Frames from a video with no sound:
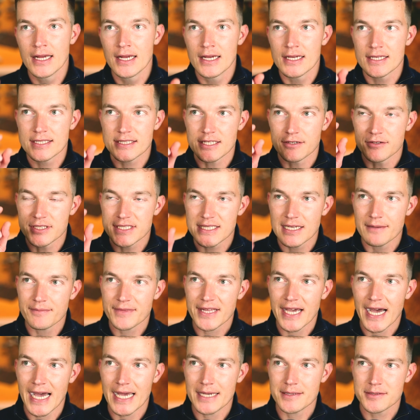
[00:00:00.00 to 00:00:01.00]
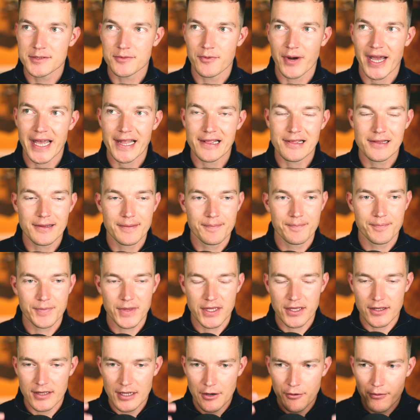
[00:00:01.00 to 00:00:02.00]
So sometimes, well,
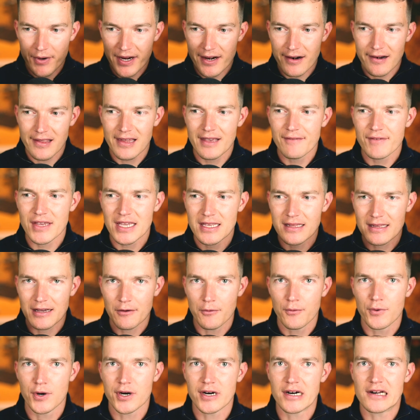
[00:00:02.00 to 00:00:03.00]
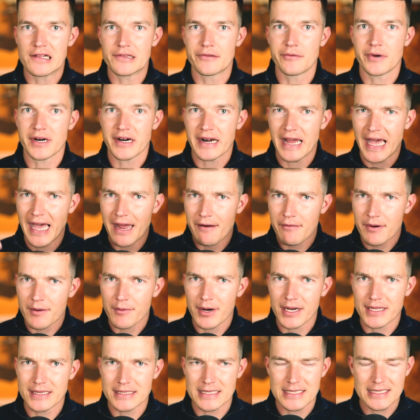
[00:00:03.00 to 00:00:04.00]
we are living in a world where
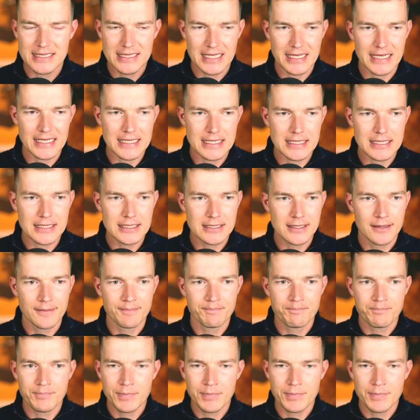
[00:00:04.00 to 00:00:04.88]
everyone says